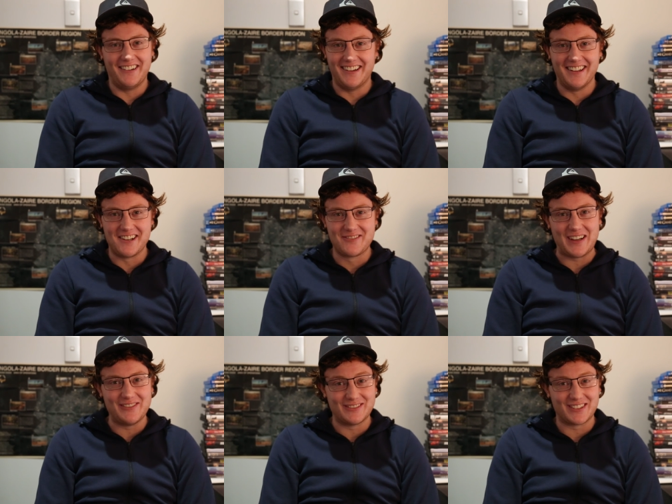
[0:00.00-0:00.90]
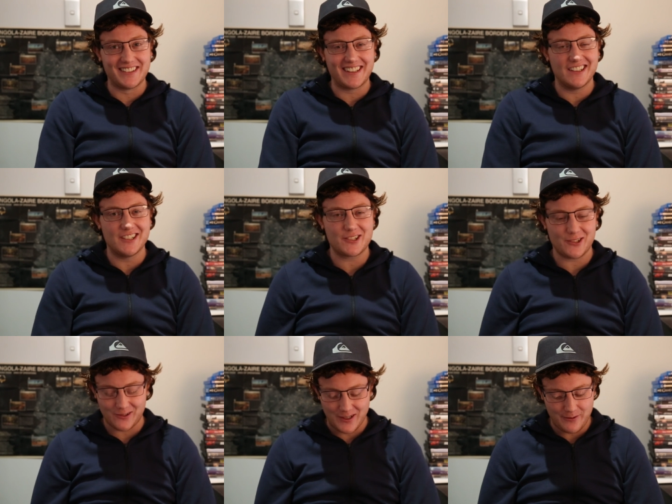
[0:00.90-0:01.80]
know a lot of people are probably gonna
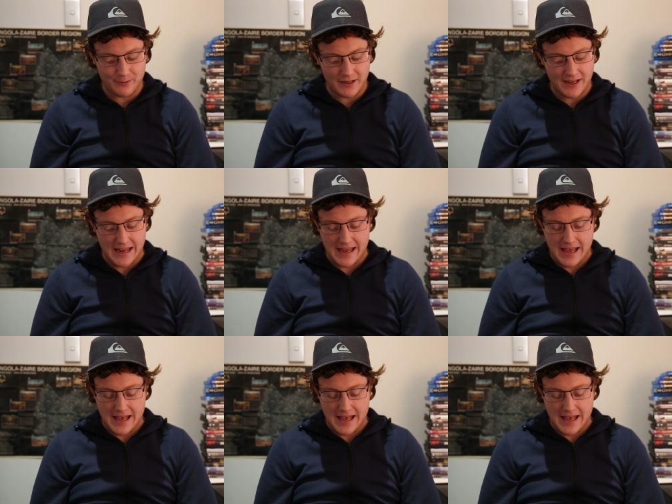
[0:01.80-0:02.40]
disagree with me,